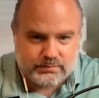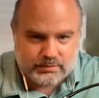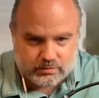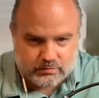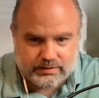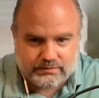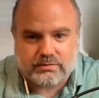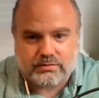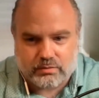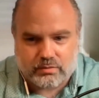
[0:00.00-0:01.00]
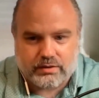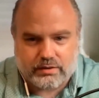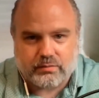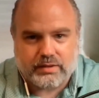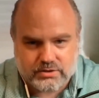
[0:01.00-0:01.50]
That'd be one way of doing it, or
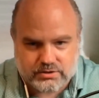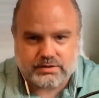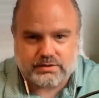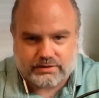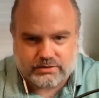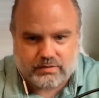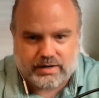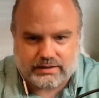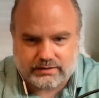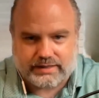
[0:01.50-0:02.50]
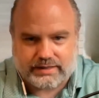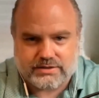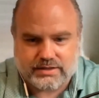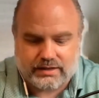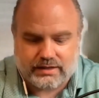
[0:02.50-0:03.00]
another way is just to like directly, like I
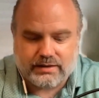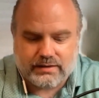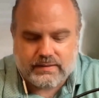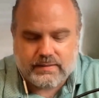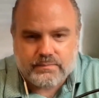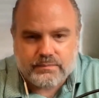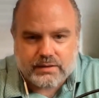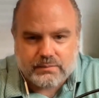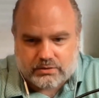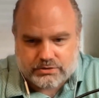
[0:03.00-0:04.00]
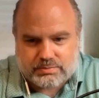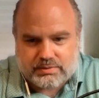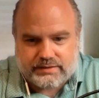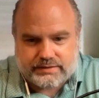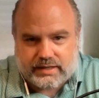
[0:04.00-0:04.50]
say,
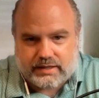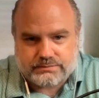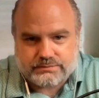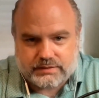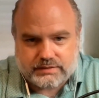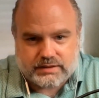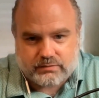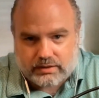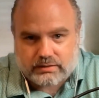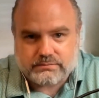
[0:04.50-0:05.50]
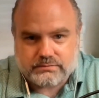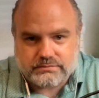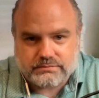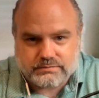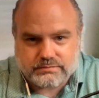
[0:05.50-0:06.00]
multiply this out and say, well,
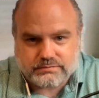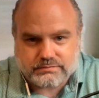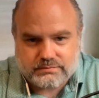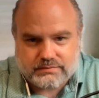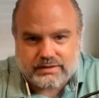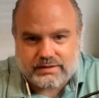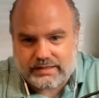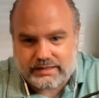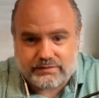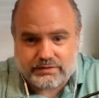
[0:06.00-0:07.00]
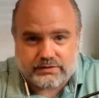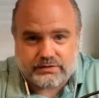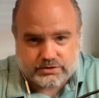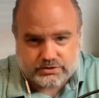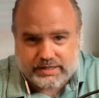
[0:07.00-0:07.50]
in any given year,
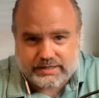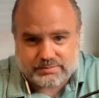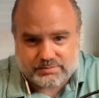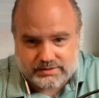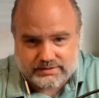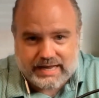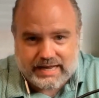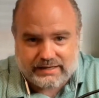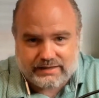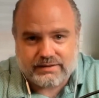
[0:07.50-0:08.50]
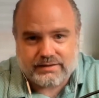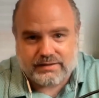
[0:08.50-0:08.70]
there's a chance I'm going to die.